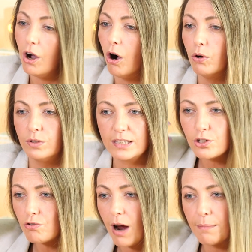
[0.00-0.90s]
holding the
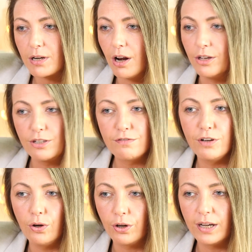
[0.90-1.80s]
straps closed for
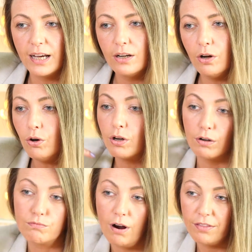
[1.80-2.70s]
longer and longer
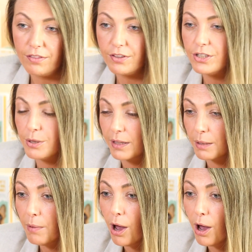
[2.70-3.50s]
rather than doing them